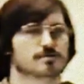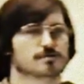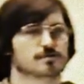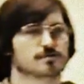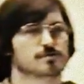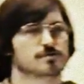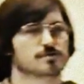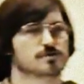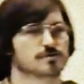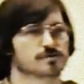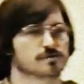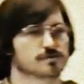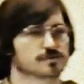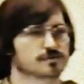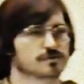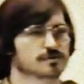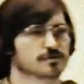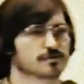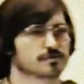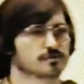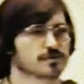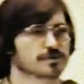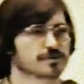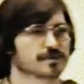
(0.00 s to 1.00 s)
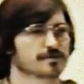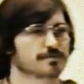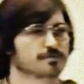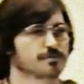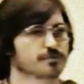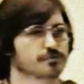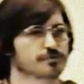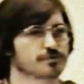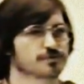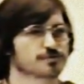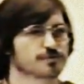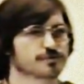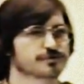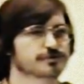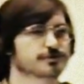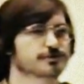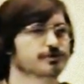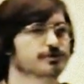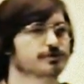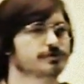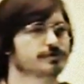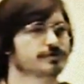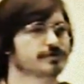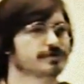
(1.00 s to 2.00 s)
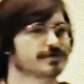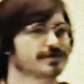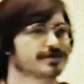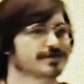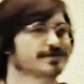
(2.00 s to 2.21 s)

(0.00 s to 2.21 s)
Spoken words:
2 years old, where they push the return key.